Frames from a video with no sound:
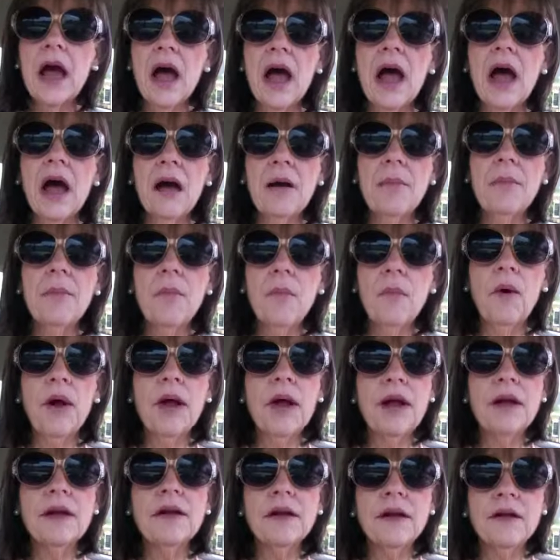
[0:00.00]
um,
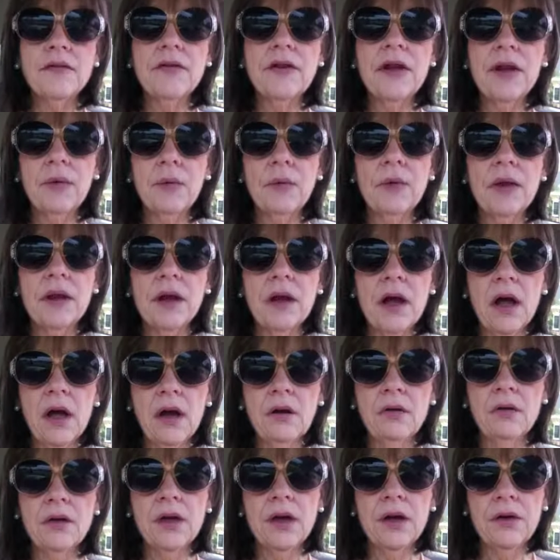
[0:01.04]
it does get really
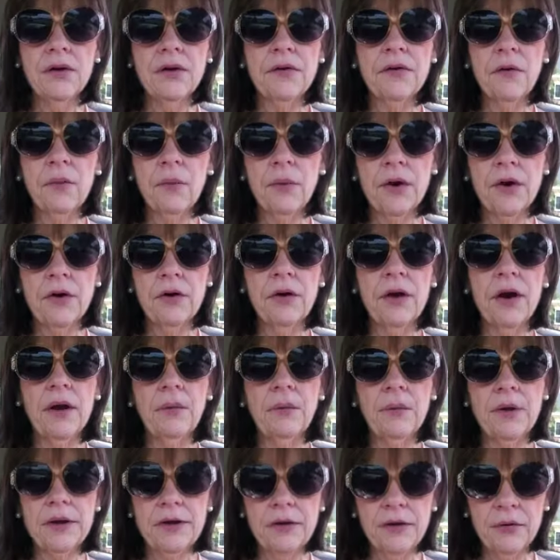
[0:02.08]
cold here in the winter,
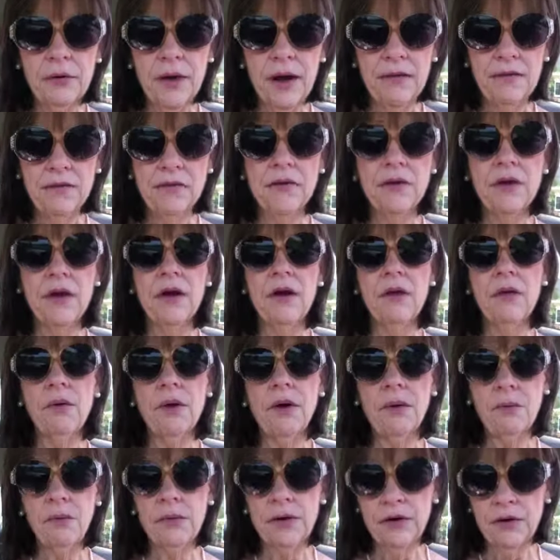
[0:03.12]
and we do have snow
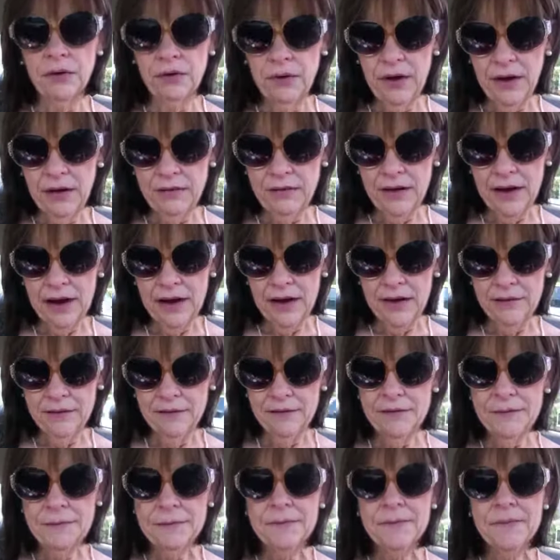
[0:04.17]
and we do have
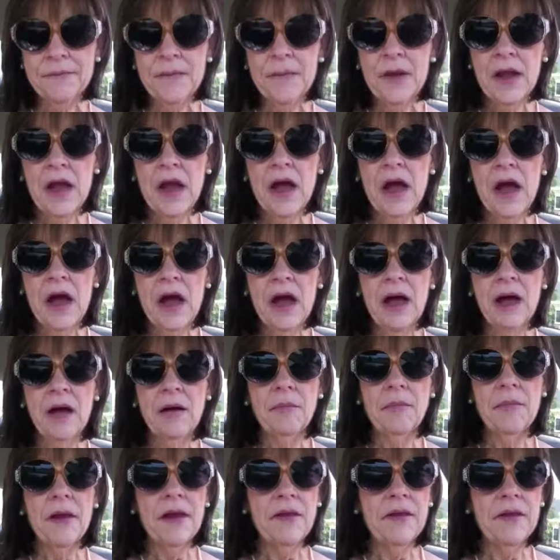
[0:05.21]
ice.
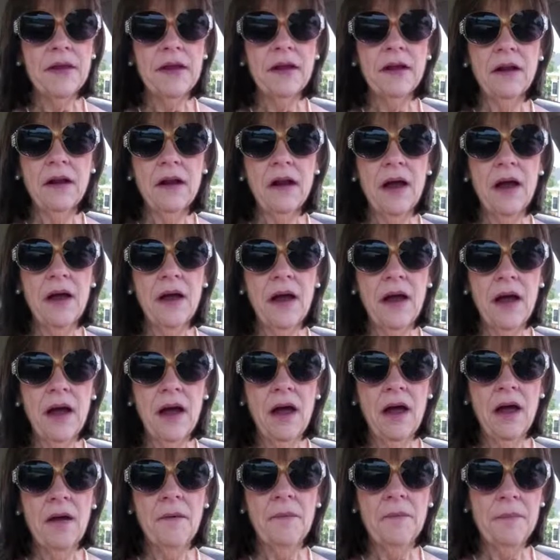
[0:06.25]
Um, and the
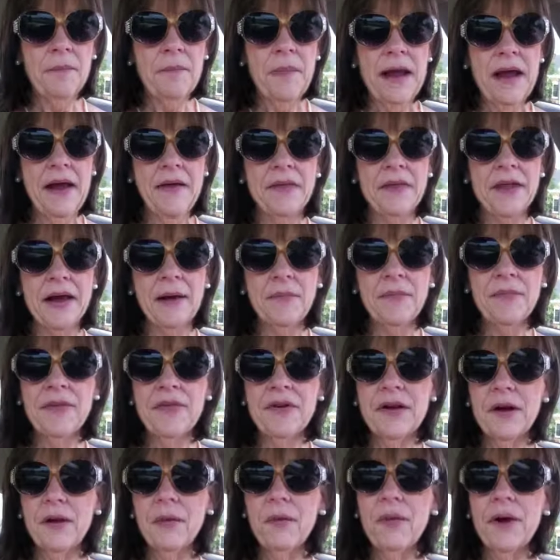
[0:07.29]
uh, man that I'm
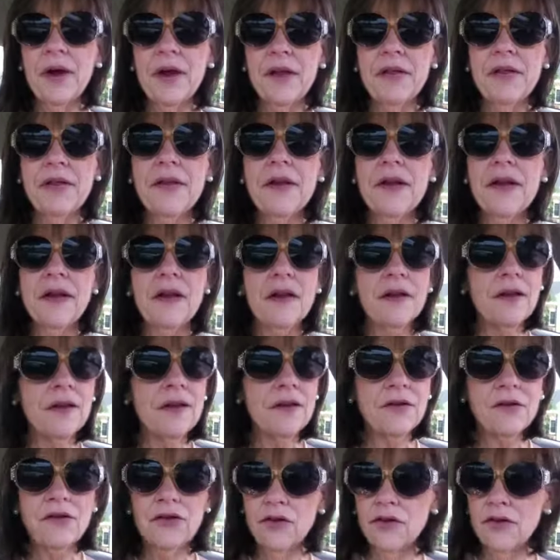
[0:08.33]
sitting with
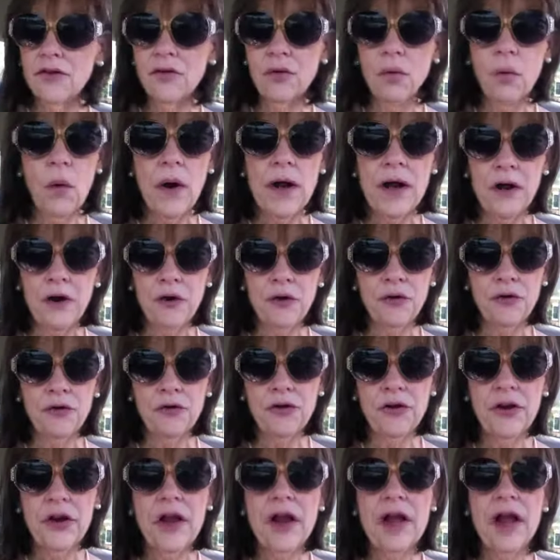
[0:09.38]
just
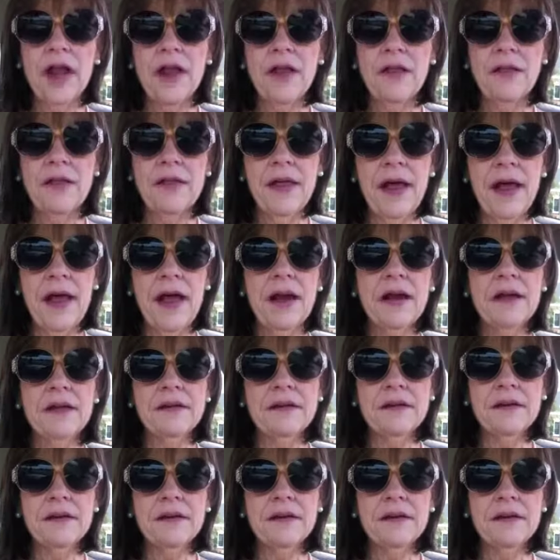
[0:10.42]
swears that